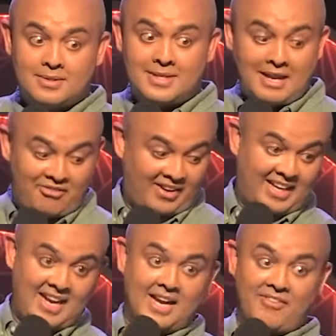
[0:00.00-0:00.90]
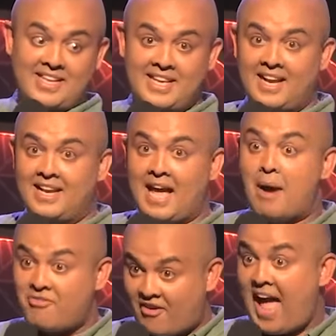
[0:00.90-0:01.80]
Take for didn't even
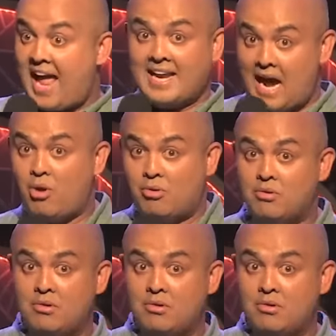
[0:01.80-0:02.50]
I'm flying now.